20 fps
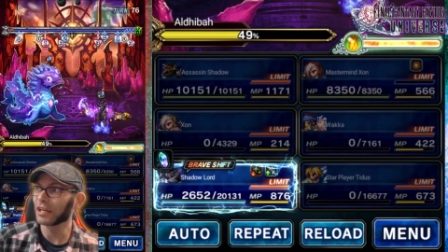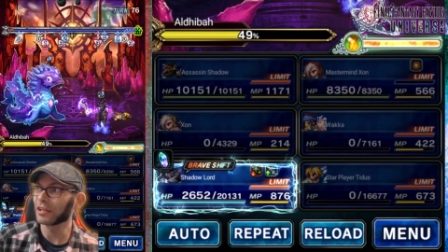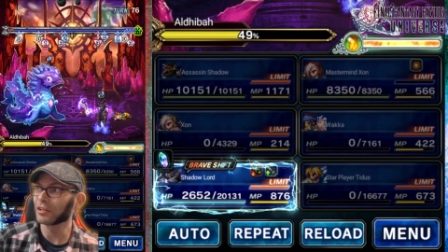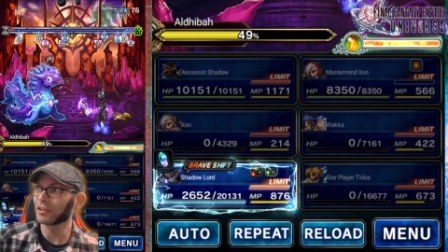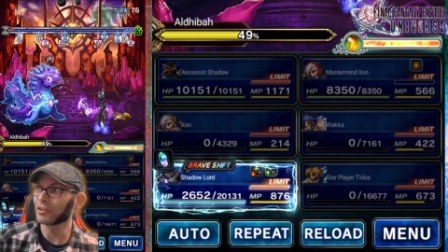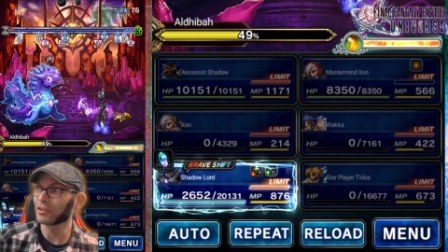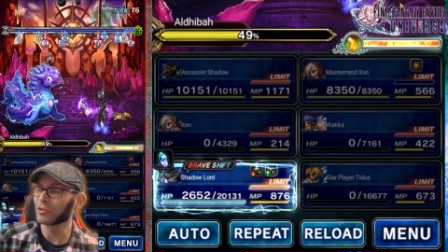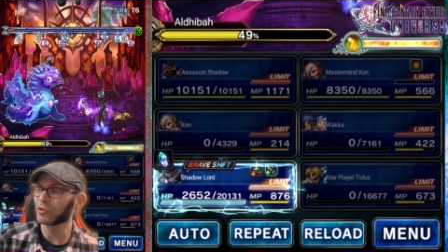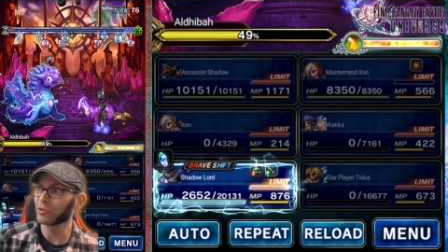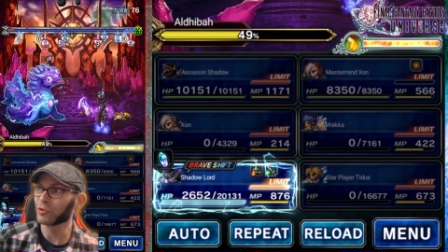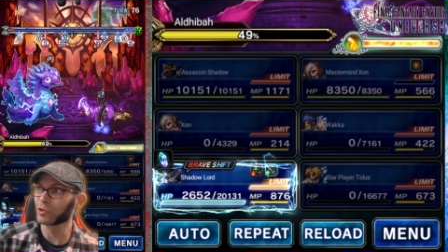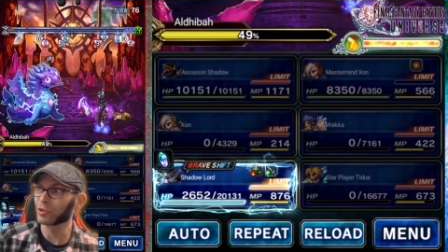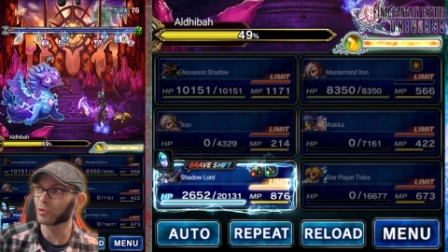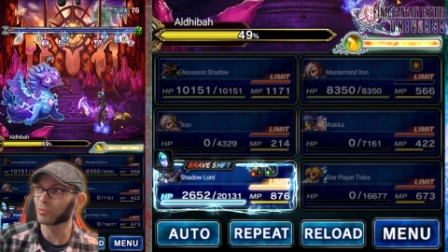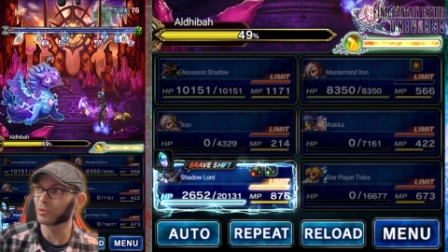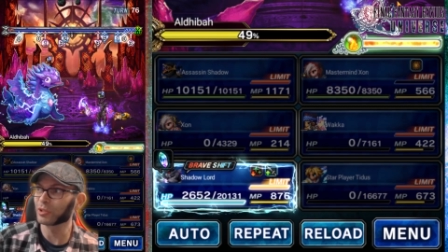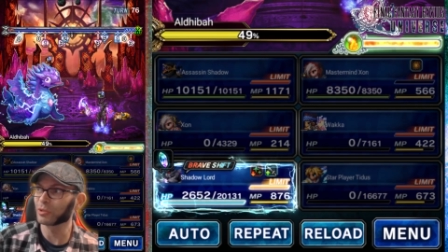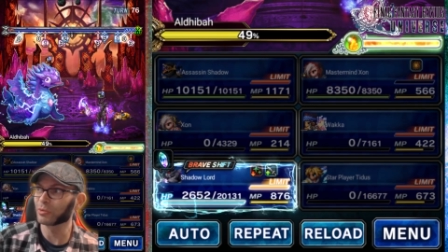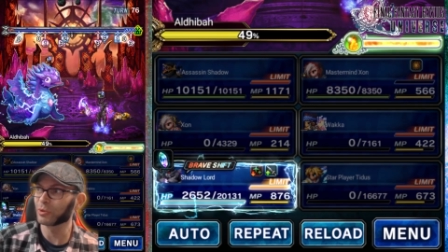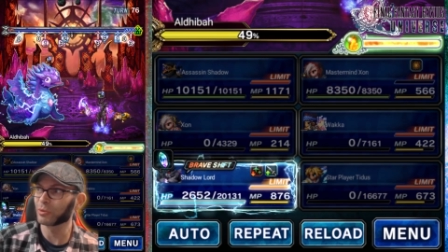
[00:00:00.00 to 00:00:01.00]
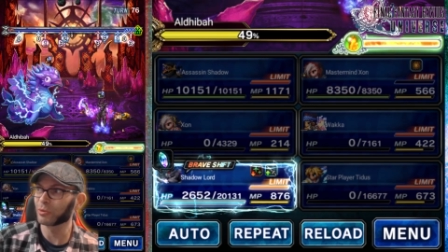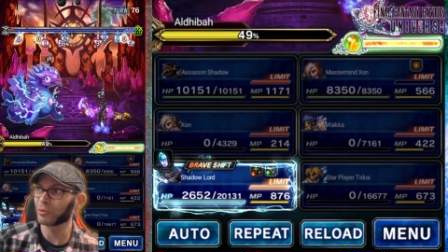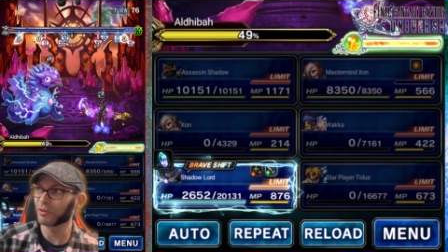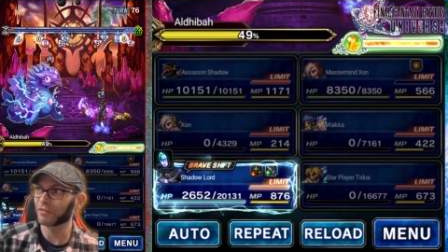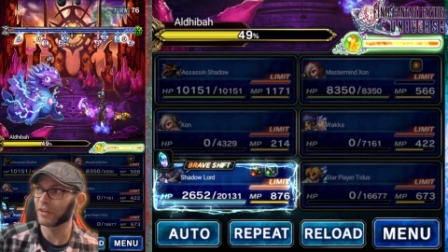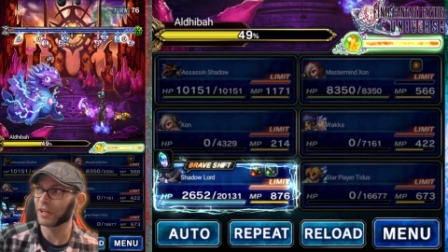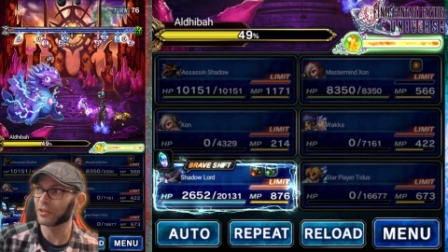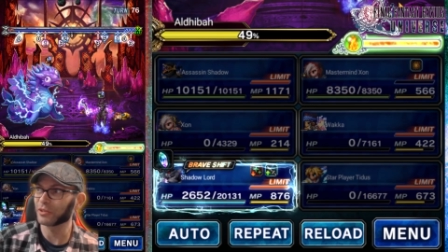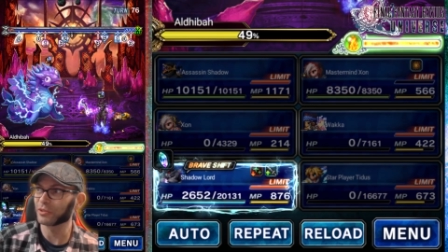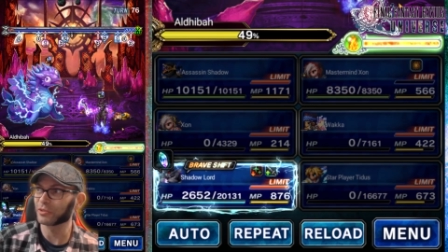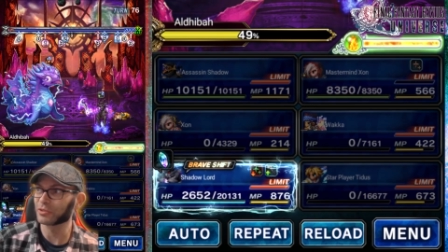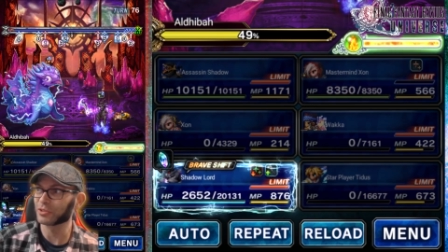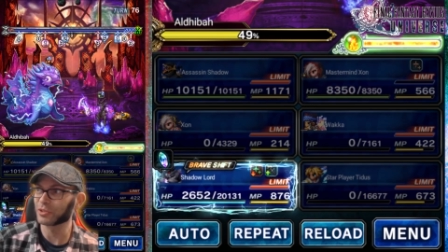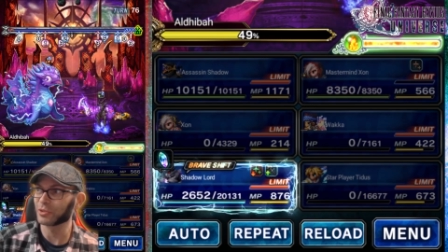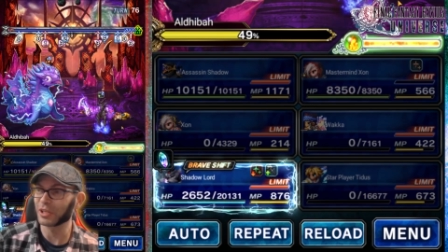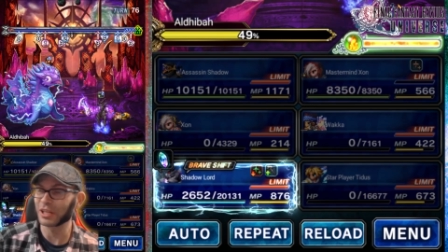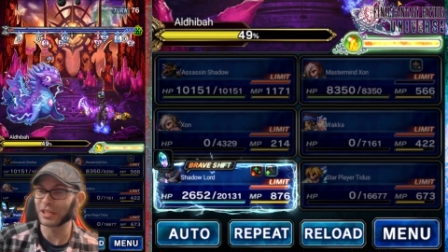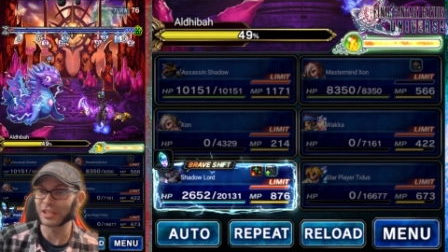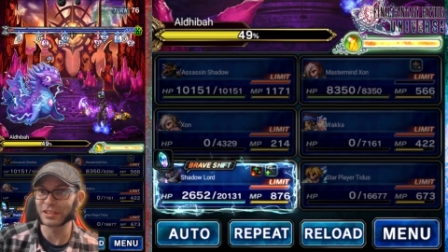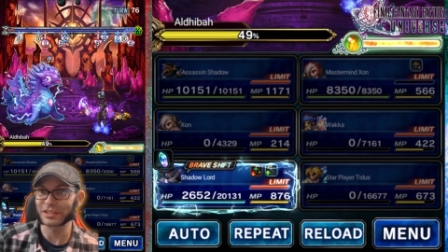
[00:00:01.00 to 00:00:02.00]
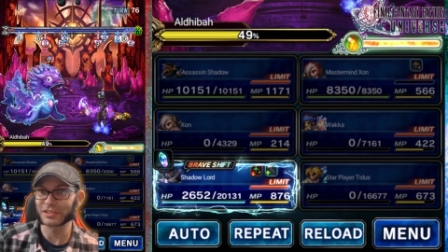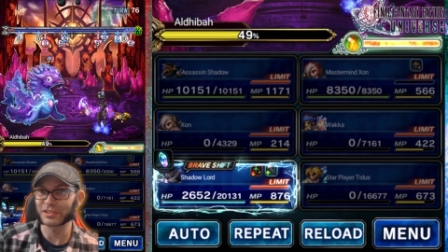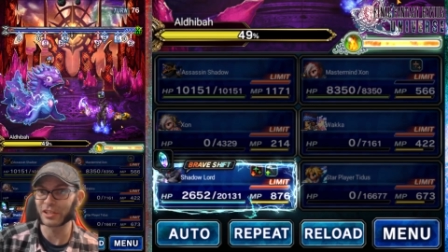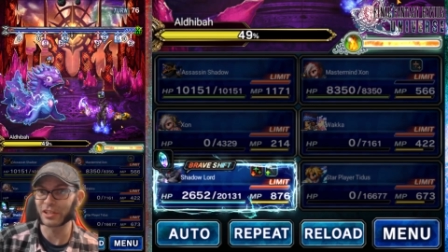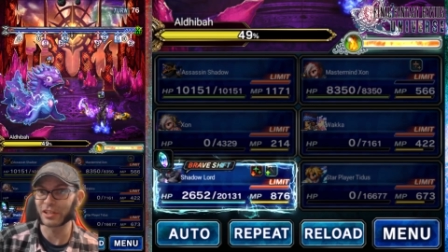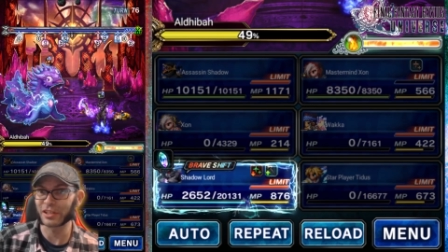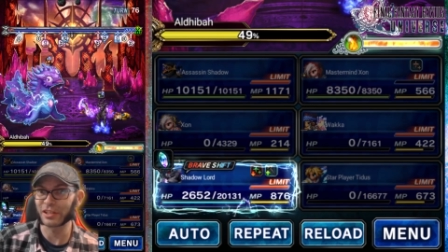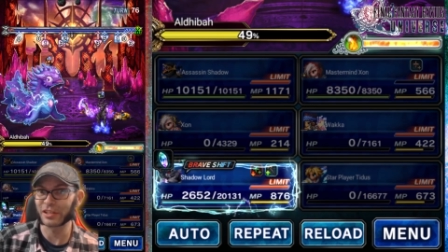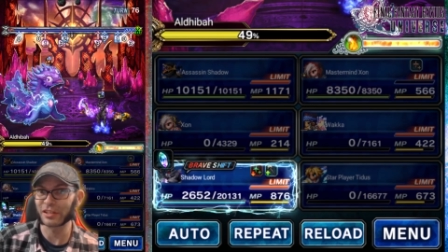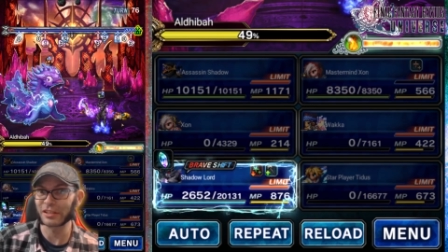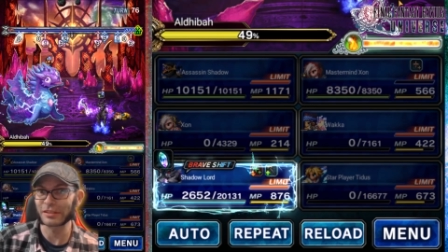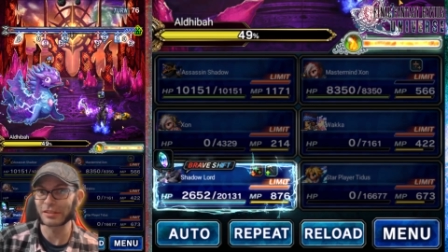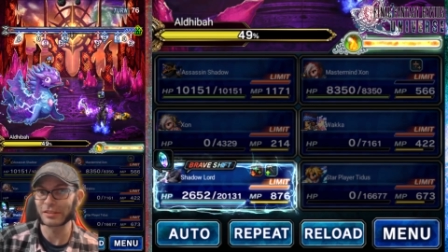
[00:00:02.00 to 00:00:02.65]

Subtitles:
And normally we would have had those two guys